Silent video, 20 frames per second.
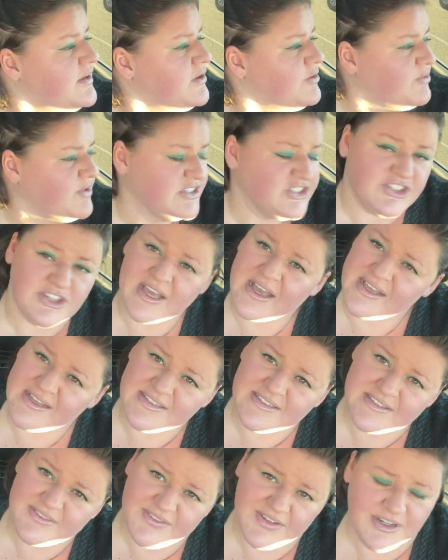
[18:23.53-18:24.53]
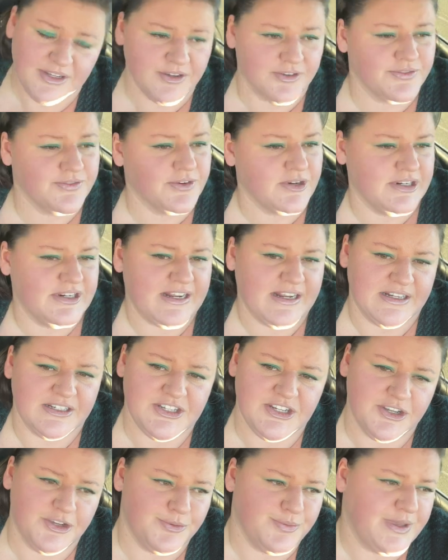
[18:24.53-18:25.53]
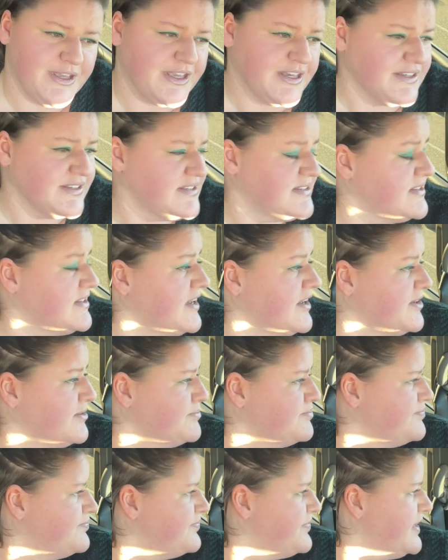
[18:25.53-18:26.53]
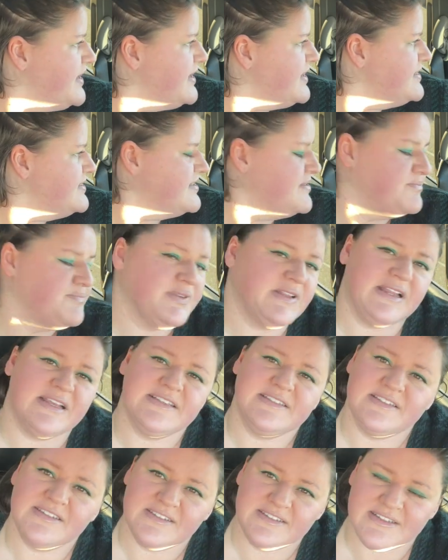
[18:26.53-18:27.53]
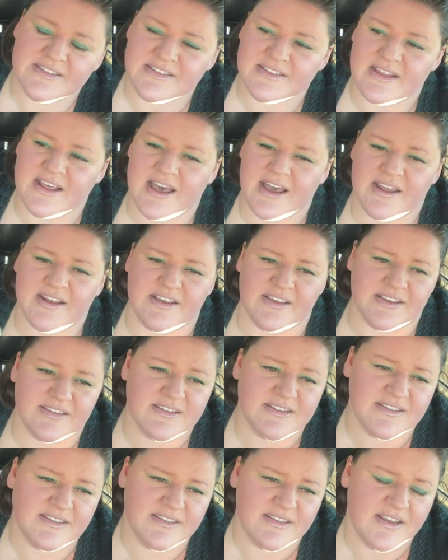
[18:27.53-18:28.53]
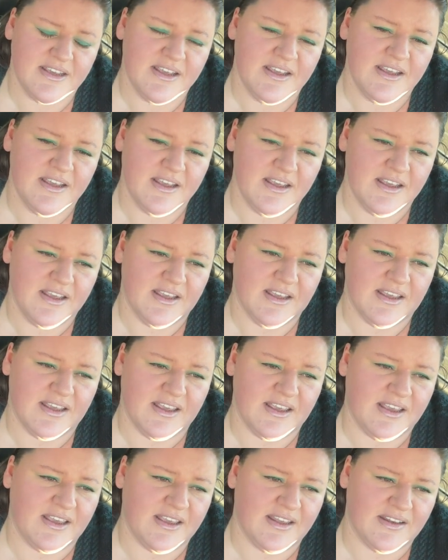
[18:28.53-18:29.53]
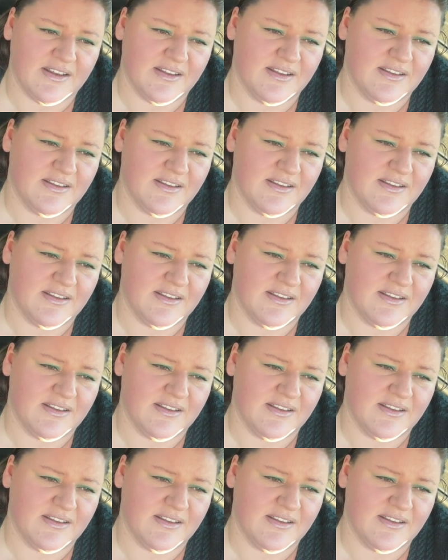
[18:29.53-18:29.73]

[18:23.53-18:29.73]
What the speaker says: which that is a video for a day too, because like, as unpleasant as that is, it